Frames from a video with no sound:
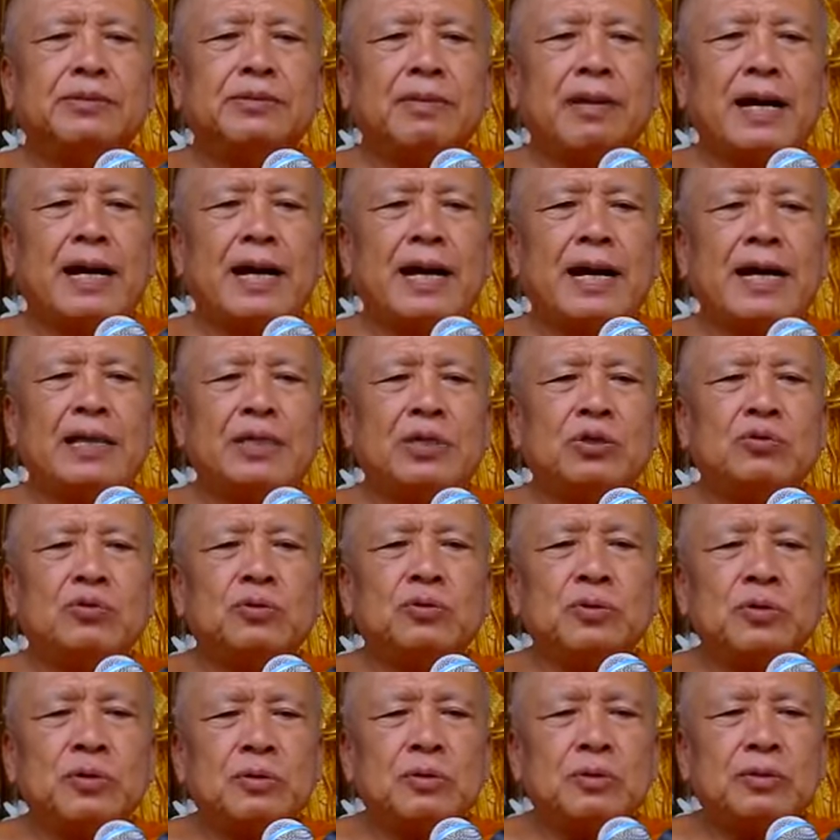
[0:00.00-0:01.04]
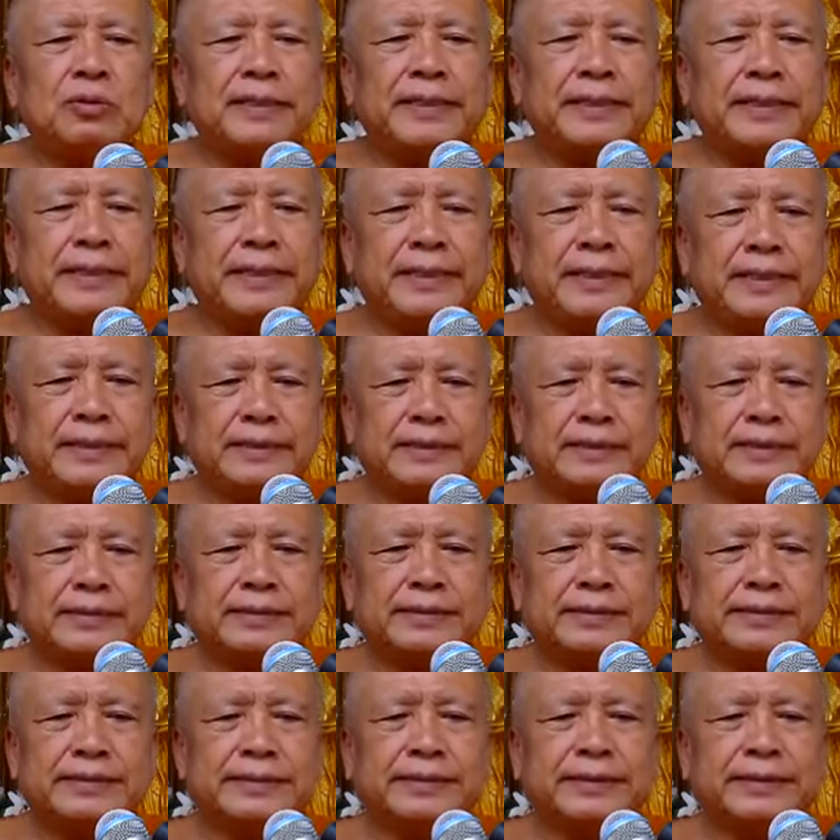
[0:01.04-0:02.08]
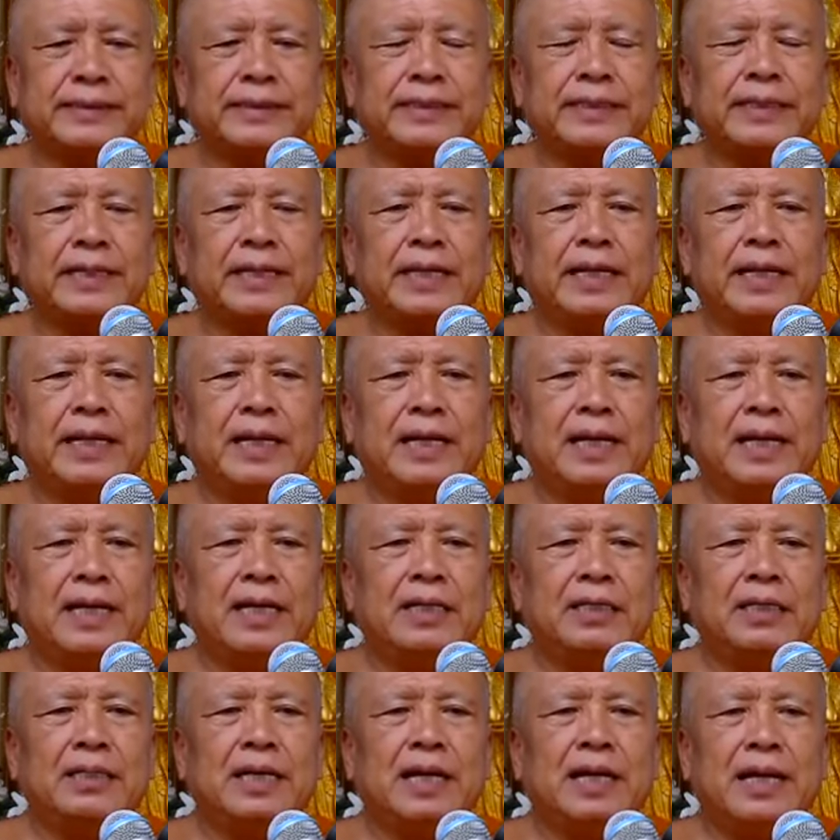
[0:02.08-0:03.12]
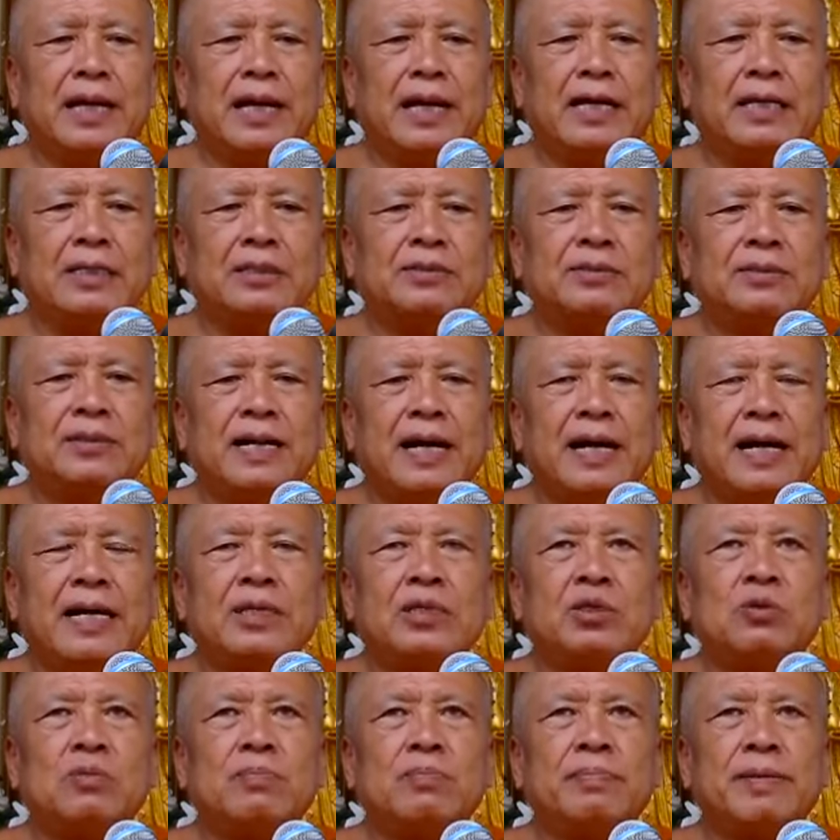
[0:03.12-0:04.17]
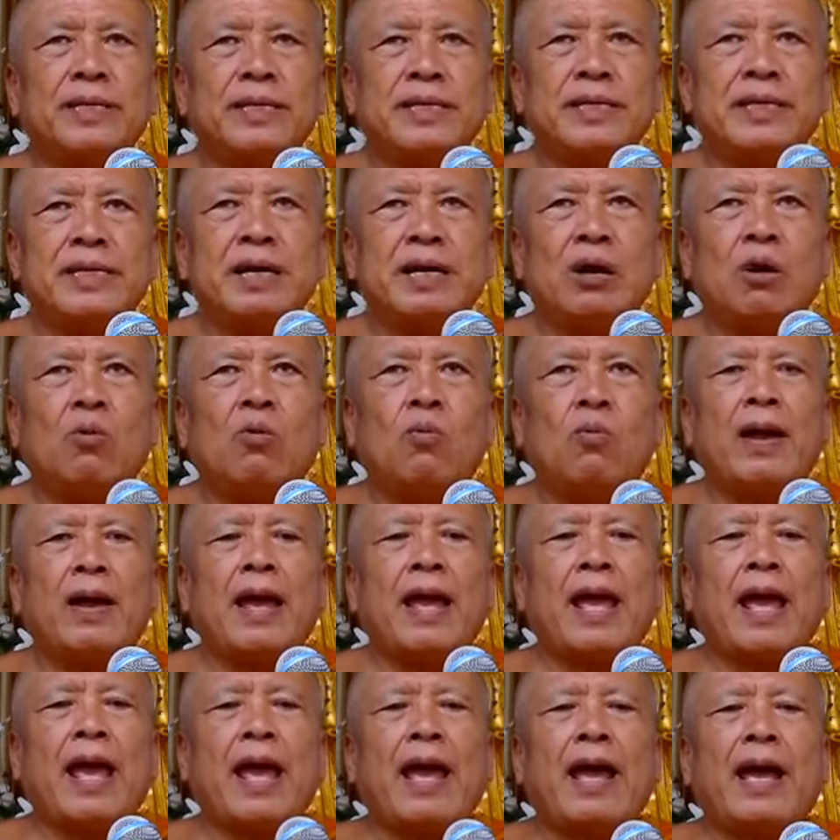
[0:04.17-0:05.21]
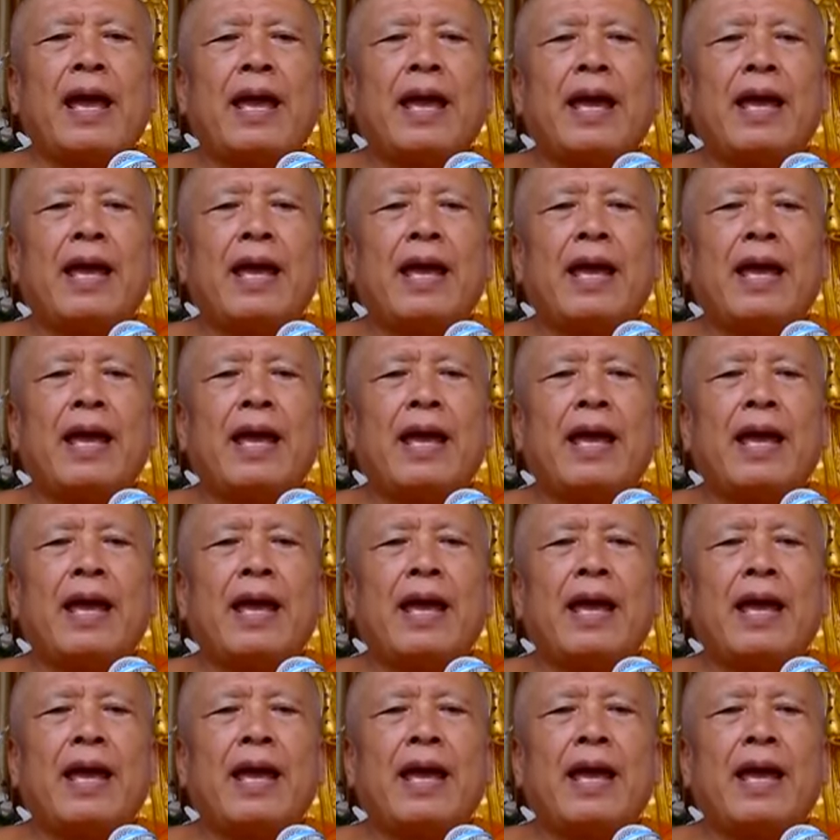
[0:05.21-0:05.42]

Try to notice. And try to be aware.